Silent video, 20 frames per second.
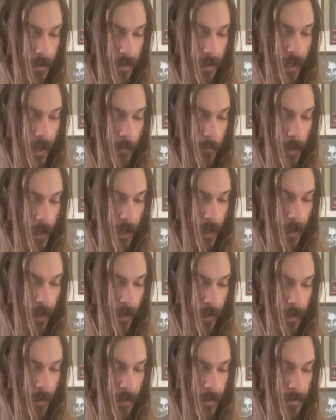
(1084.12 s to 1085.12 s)
time,
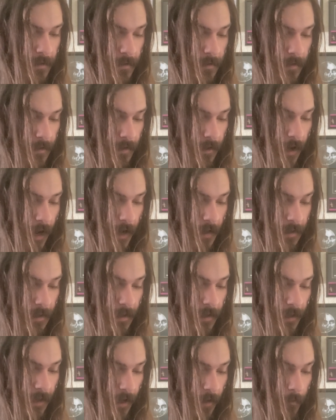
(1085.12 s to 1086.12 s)
and I
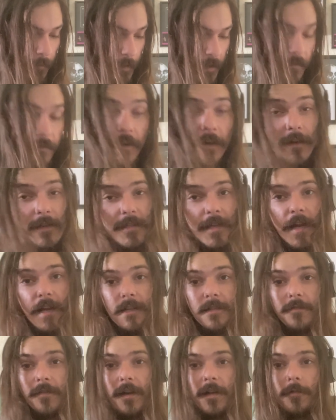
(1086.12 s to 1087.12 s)
think I'll be very
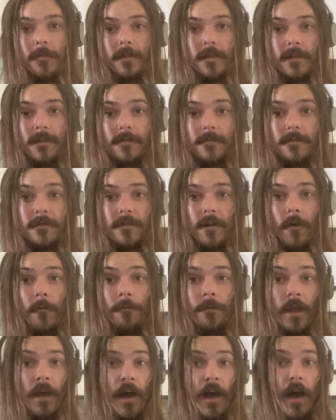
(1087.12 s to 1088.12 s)
satisfied with it. So
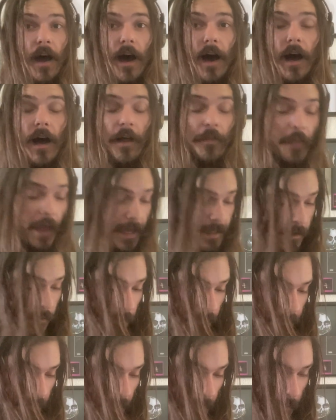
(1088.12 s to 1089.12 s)
that's a
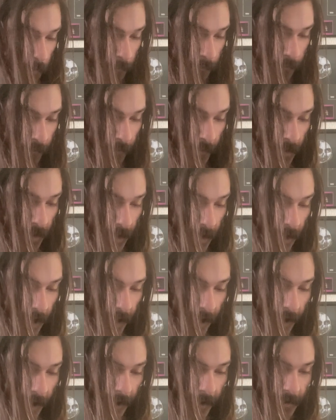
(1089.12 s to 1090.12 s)
review,
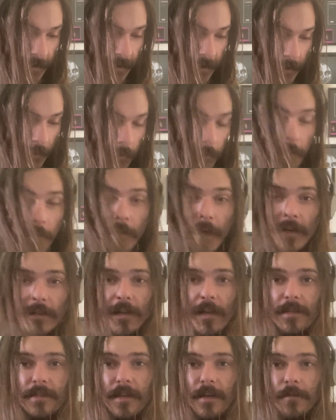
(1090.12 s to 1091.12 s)
and we'll be back
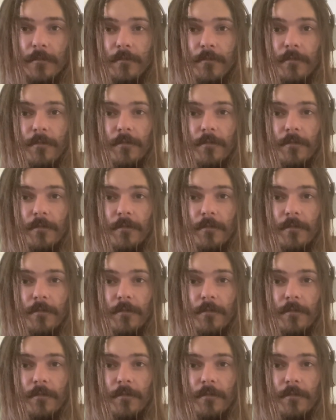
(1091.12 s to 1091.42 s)
next time.